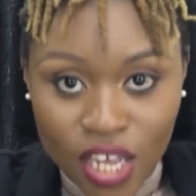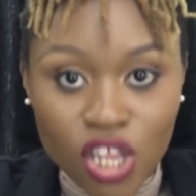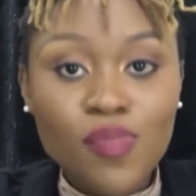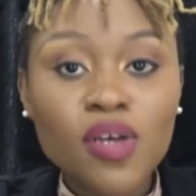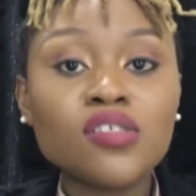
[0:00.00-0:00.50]

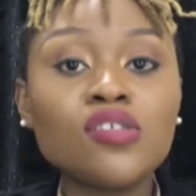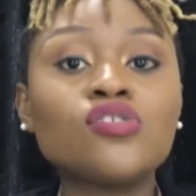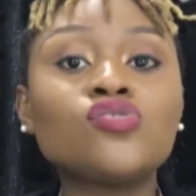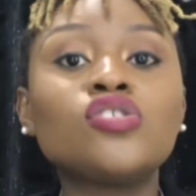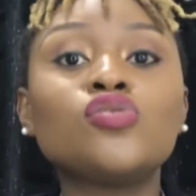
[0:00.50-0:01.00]
The person
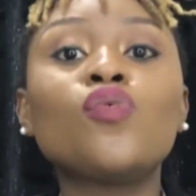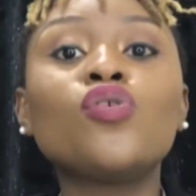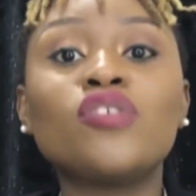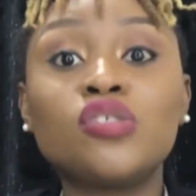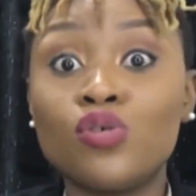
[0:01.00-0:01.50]
is not the
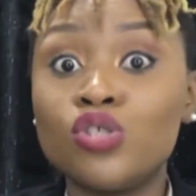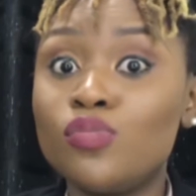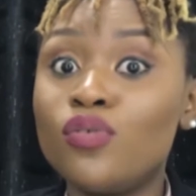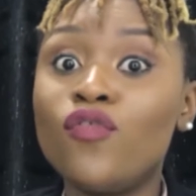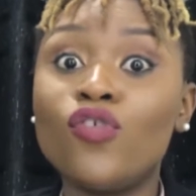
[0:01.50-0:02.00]
one
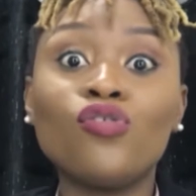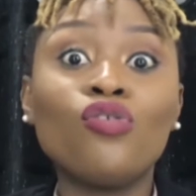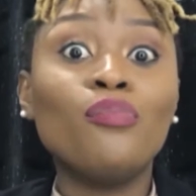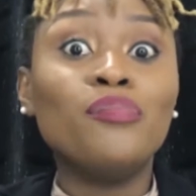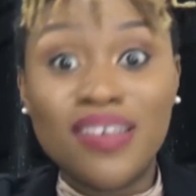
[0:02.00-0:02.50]
responsible for
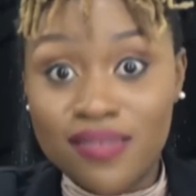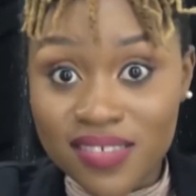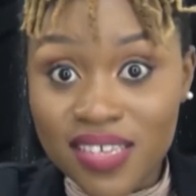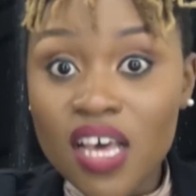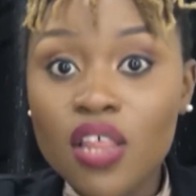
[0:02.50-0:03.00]
your bills.